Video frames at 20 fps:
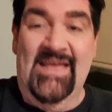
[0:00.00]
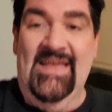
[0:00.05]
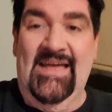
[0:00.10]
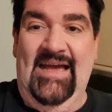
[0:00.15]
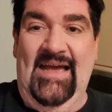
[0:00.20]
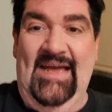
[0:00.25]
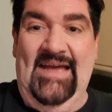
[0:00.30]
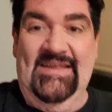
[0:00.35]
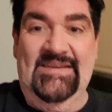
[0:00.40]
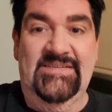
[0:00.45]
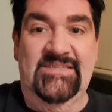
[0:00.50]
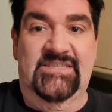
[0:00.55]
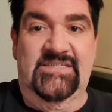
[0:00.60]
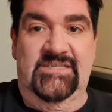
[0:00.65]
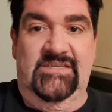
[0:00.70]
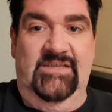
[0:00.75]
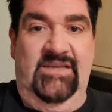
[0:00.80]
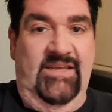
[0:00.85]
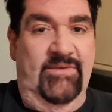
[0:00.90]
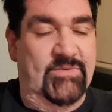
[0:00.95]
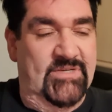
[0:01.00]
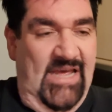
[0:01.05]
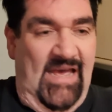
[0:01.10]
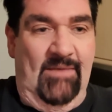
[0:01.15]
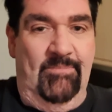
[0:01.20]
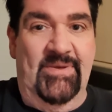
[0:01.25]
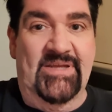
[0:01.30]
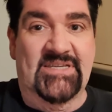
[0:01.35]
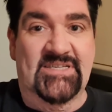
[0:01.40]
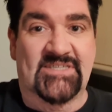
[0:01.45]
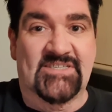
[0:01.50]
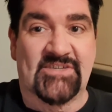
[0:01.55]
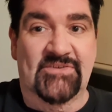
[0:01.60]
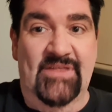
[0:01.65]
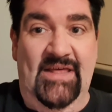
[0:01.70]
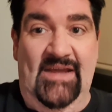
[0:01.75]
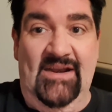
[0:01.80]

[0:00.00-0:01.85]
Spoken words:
And he was happy to do that.